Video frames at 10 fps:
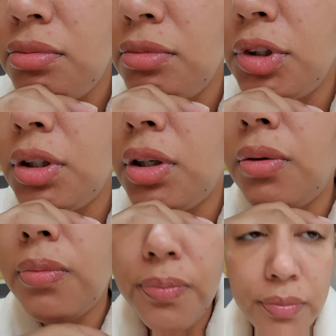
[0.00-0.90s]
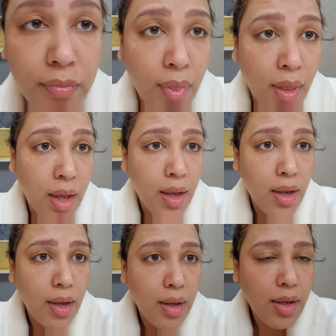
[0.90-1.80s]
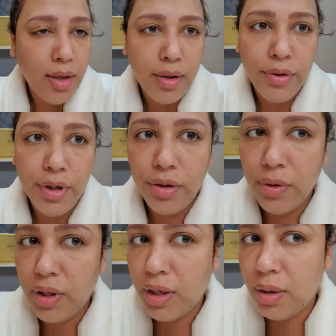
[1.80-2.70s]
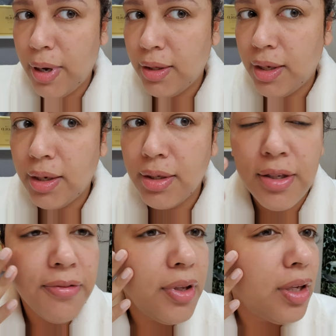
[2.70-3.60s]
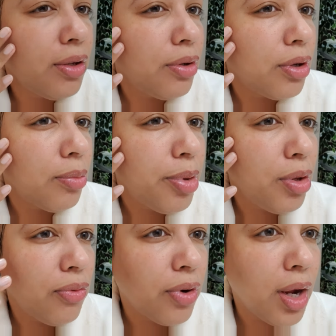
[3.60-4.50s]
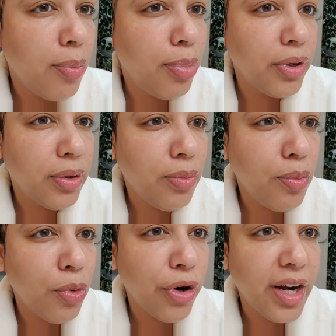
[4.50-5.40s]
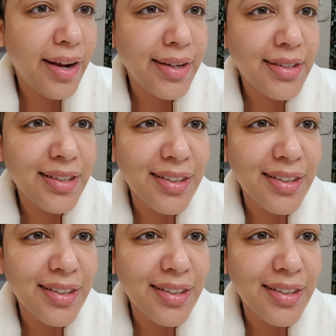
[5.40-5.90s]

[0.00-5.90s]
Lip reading: So can't really do anything about that because I feel like you're gonna peel for a couple or more days.